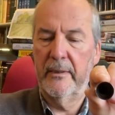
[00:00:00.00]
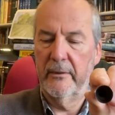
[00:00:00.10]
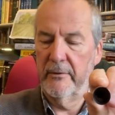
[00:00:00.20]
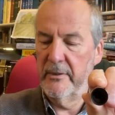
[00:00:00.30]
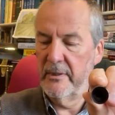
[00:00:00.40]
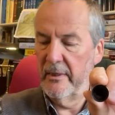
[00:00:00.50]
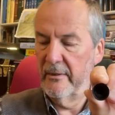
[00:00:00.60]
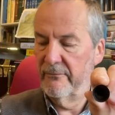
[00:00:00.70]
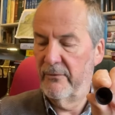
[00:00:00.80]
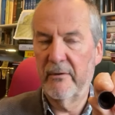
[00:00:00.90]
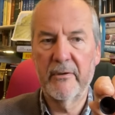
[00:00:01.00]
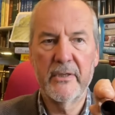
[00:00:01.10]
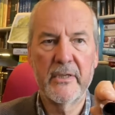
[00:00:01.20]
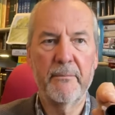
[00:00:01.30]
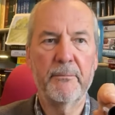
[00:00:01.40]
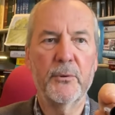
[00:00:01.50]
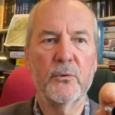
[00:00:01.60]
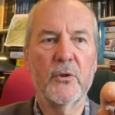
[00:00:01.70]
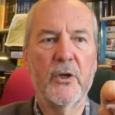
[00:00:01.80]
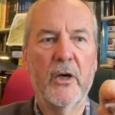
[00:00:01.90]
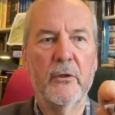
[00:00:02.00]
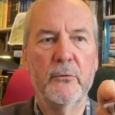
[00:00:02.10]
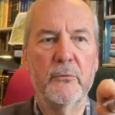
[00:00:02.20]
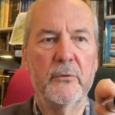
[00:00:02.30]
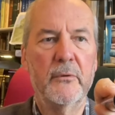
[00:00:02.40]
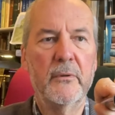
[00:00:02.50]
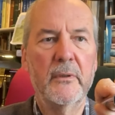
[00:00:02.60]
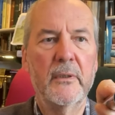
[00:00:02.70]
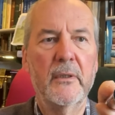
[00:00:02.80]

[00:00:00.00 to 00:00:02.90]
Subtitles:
there is a very simple cone